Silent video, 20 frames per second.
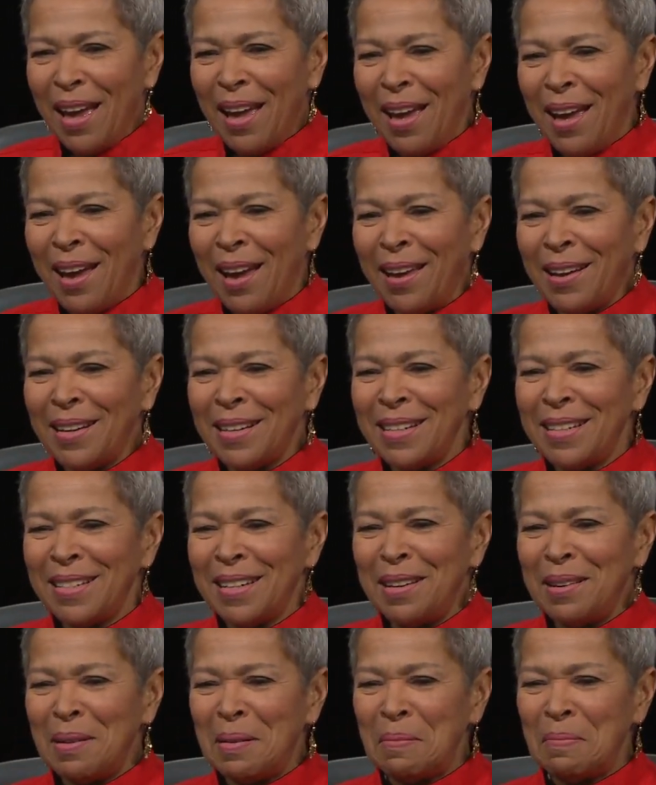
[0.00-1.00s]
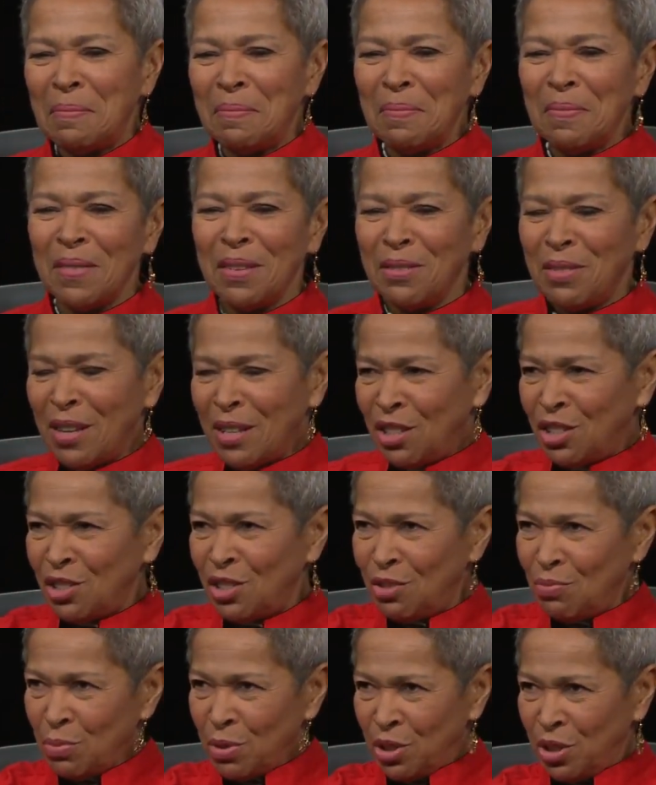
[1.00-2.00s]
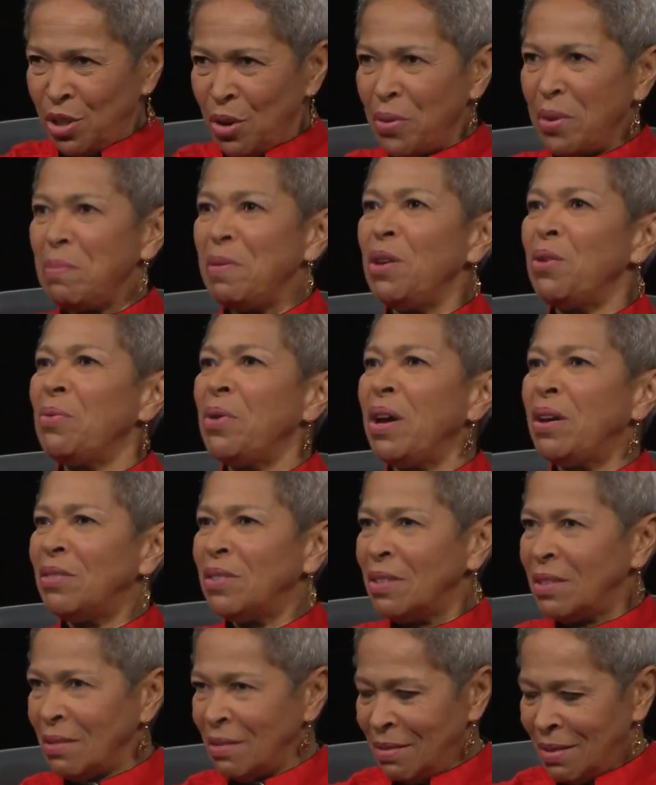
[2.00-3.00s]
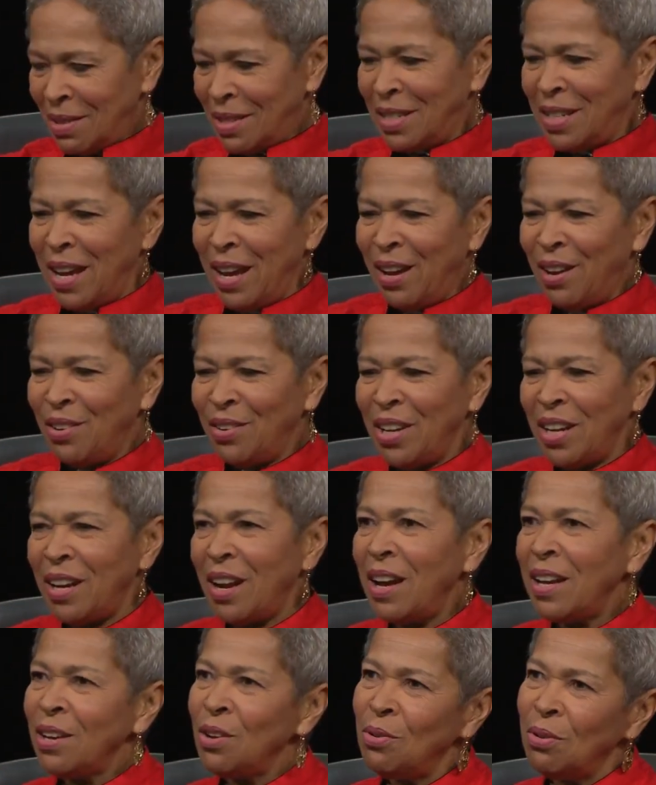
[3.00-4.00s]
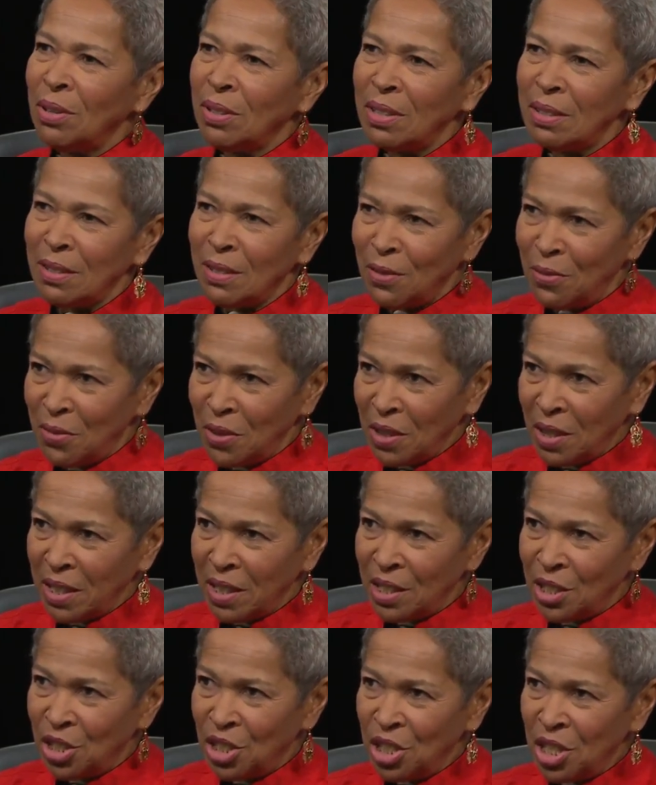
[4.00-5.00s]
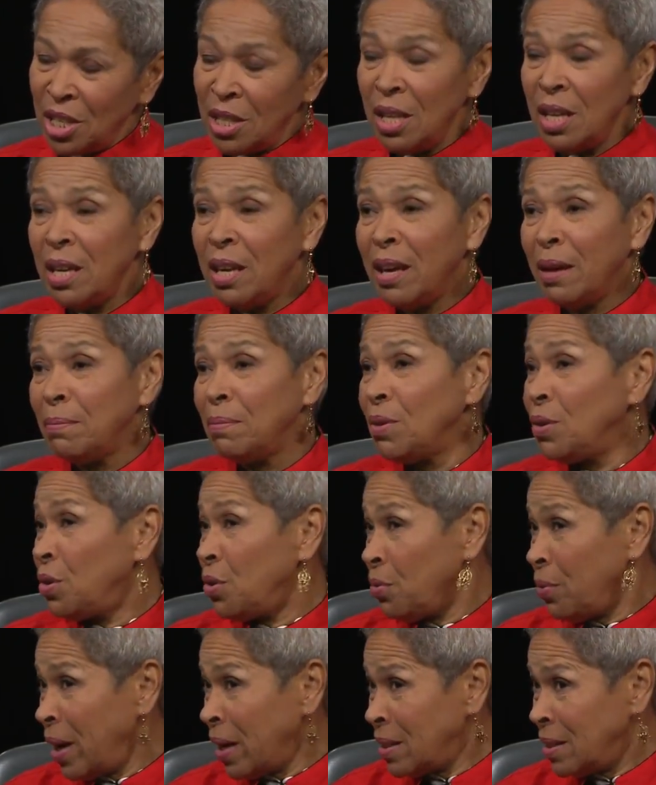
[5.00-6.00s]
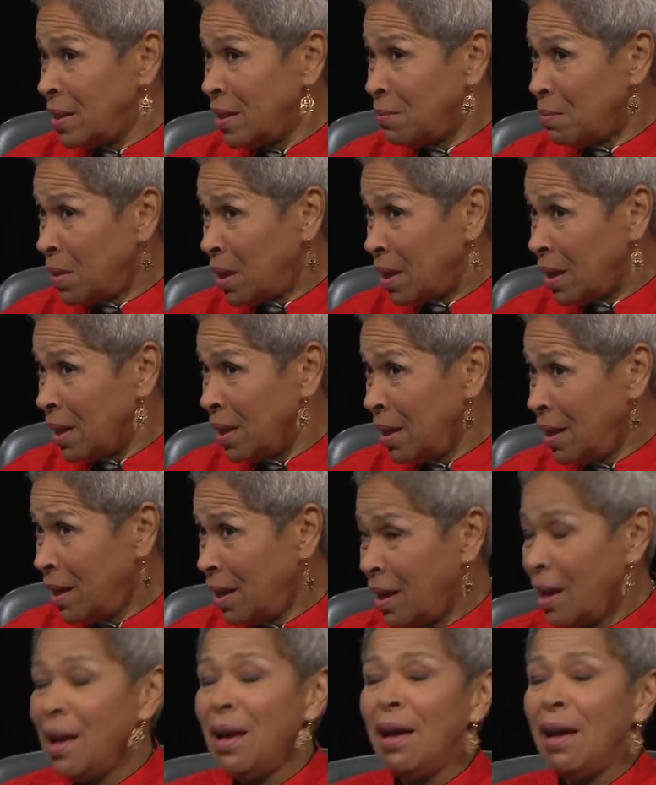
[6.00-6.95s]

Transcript: and um, they just were showing me around the, the town, and I called it the village, and they kept correcting me, mm-hmm.